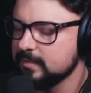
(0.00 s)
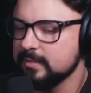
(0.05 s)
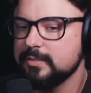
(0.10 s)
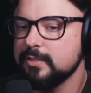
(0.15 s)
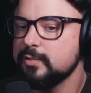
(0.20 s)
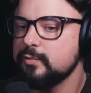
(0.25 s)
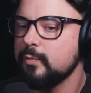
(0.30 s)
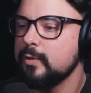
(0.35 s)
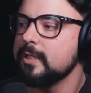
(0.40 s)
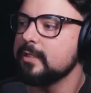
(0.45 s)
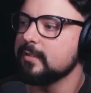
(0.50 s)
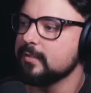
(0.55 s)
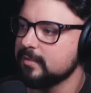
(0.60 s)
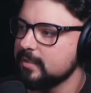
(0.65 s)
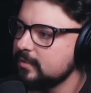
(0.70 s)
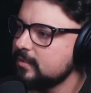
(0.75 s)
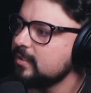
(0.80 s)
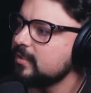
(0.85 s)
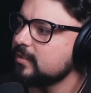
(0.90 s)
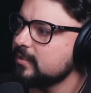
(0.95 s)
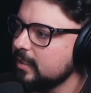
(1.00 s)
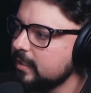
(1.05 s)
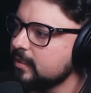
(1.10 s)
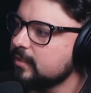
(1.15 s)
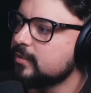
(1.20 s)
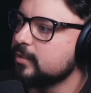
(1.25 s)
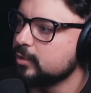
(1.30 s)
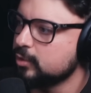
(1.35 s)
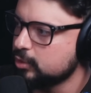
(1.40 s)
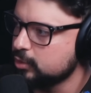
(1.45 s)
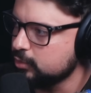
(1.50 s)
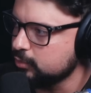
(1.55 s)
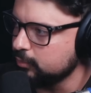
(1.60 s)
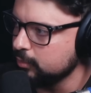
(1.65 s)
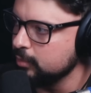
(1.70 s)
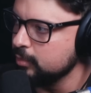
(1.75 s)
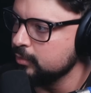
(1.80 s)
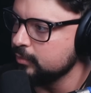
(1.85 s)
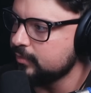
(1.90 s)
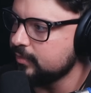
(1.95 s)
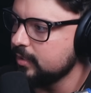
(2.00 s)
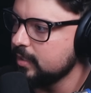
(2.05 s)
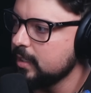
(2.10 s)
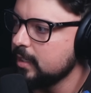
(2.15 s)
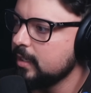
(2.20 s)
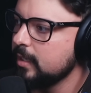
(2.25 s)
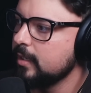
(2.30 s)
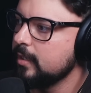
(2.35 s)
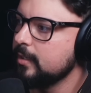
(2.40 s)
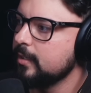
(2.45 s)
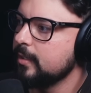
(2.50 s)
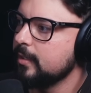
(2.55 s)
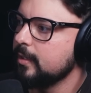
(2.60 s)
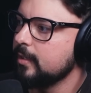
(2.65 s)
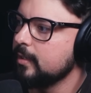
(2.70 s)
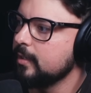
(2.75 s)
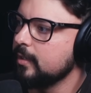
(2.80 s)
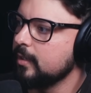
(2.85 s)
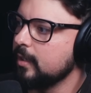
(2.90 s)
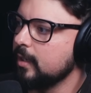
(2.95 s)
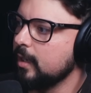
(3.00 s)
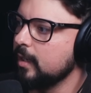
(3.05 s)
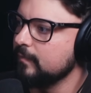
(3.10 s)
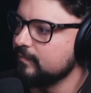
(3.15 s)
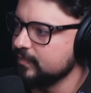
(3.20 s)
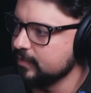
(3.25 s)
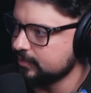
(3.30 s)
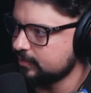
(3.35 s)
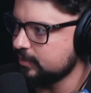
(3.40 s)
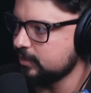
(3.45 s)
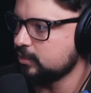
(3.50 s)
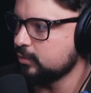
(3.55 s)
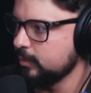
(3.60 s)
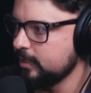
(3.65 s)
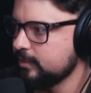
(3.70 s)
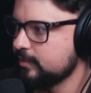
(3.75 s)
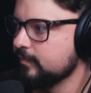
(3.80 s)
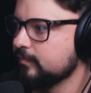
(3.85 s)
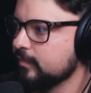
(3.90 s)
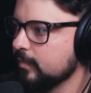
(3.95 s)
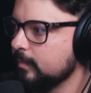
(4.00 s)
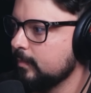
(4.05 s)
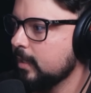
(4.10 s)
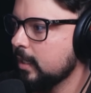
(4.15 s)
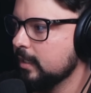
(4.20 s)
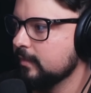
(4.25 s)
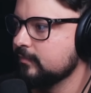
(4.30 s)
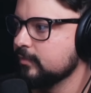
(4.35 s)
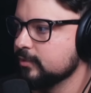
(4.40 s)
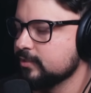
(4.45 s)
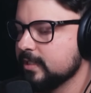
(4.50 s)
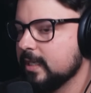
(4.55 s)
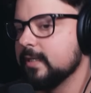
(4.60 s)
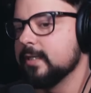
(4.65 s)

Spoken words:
This is like the truth of the situation from Marvel's end,